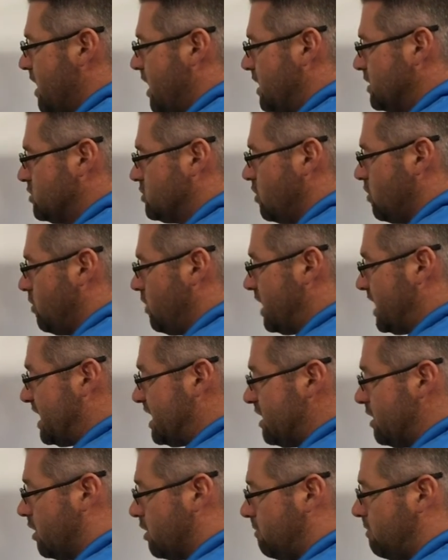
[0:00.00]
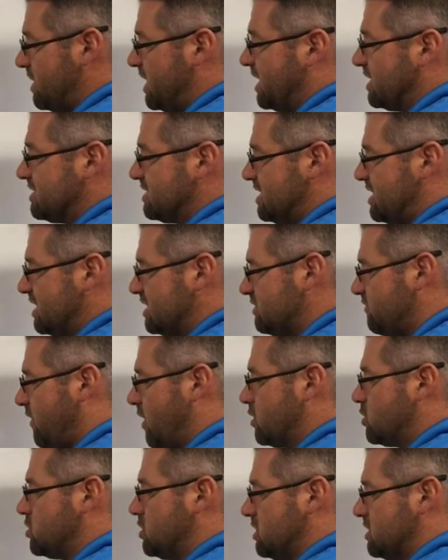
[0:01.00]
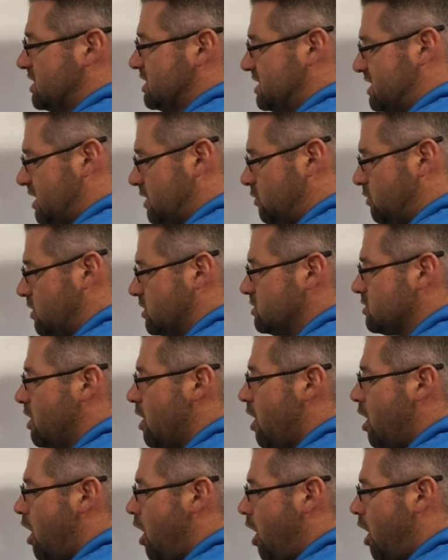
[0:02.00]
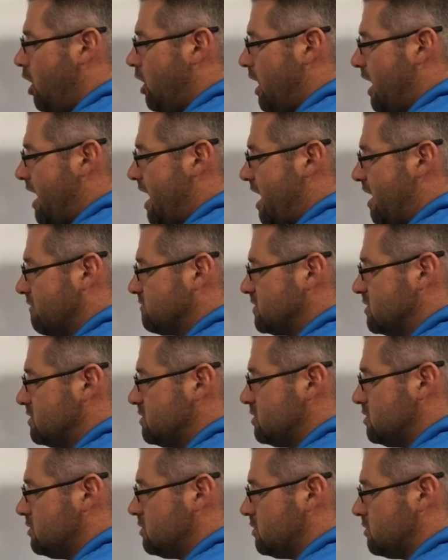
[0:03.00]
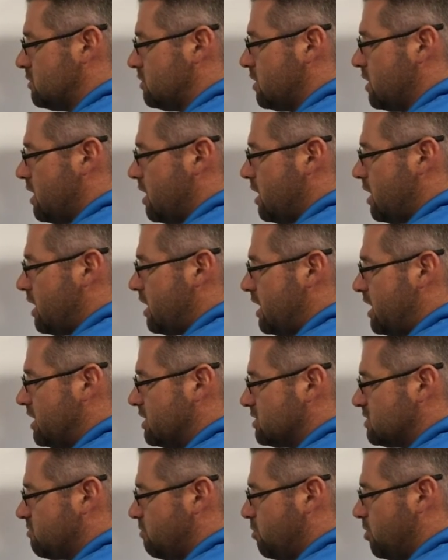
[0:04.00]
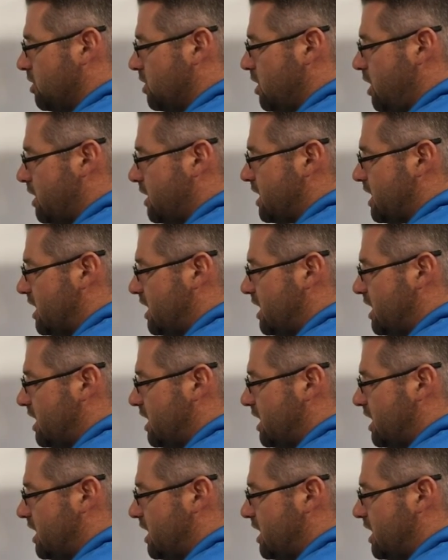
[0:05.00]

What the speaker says: And so here, because this function is continuous, all I have to do is plug